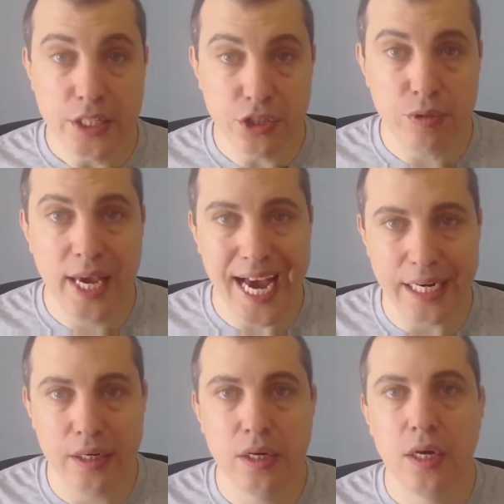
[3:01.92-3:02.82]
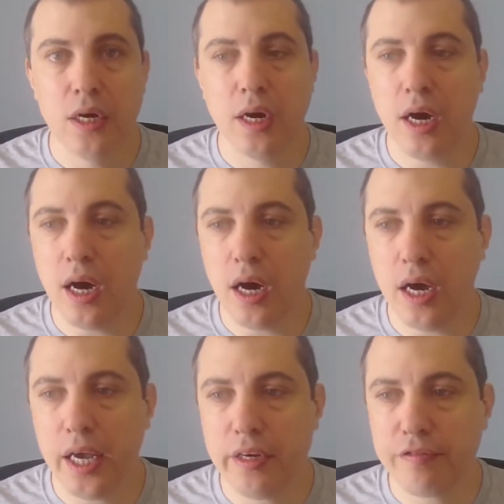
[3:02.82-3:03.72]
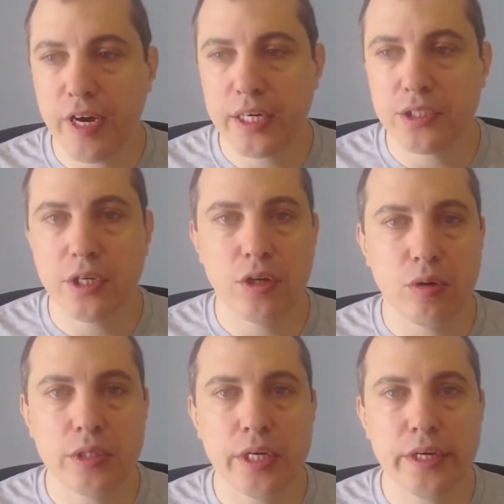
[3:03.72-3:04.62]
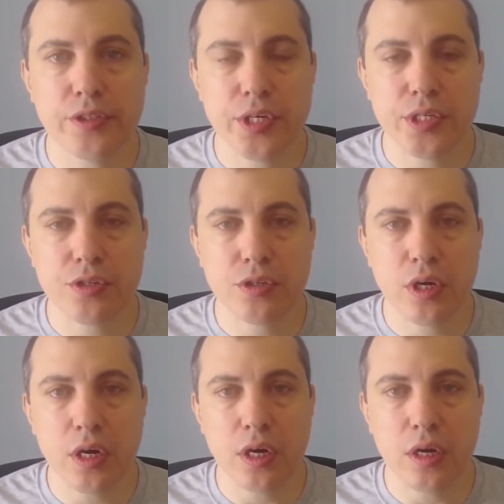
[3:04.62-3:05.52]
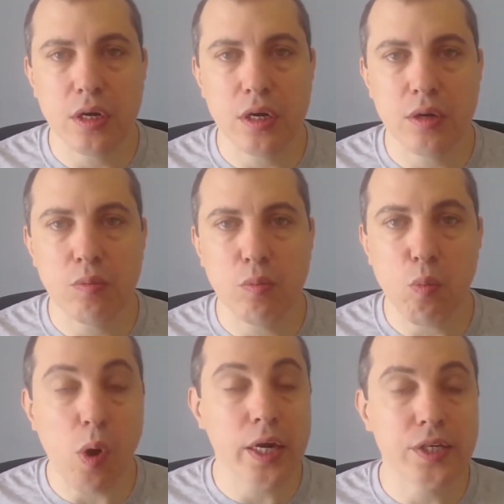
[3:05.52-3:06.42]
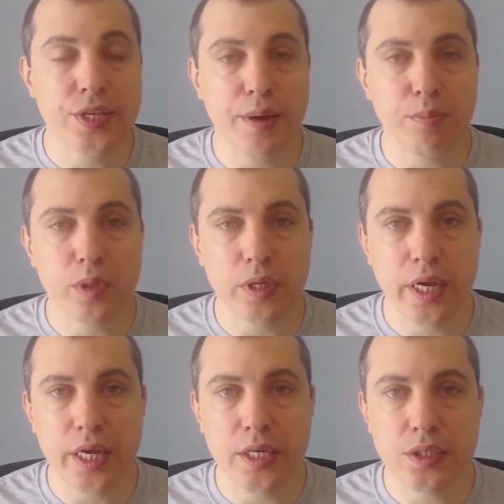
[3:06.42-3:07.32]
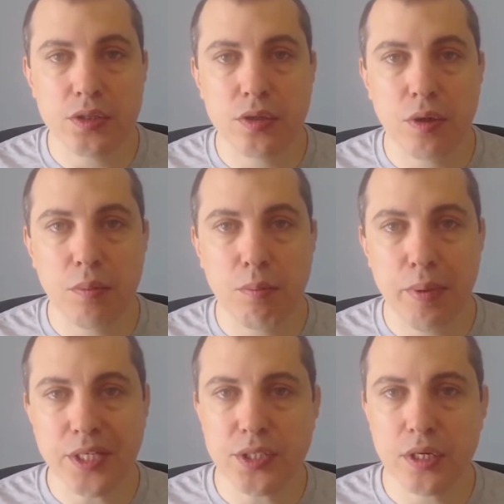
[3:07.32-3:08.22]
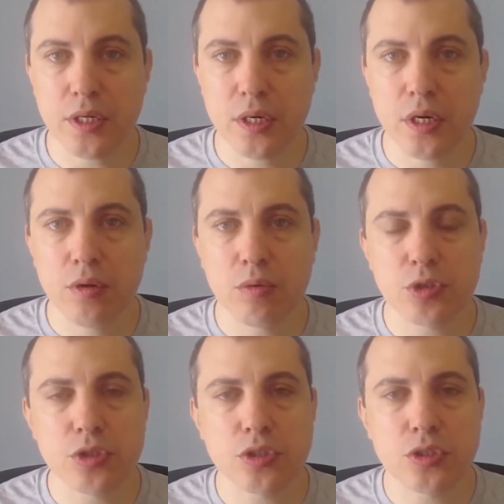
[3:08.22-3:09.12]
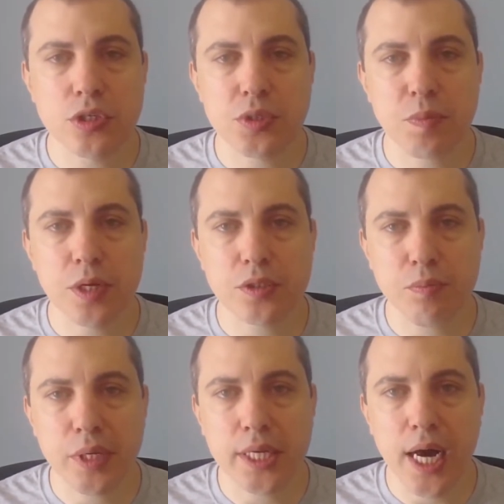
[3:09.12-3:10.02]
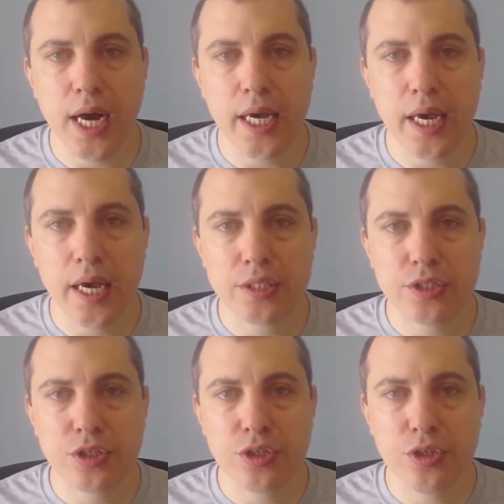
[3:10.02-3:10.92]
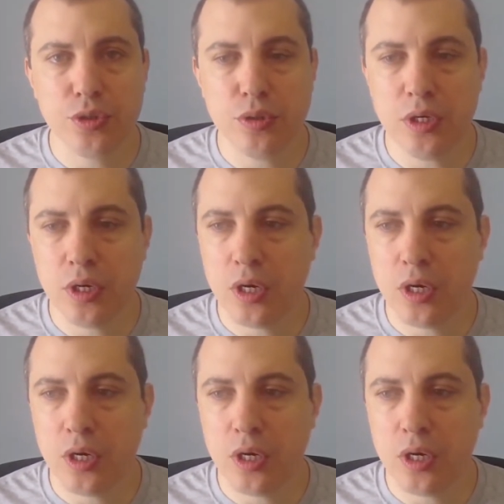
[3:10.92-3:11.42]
Yes, you can. In fact, it already exists. One example is BISQ, which is spelled B-I-S-Q.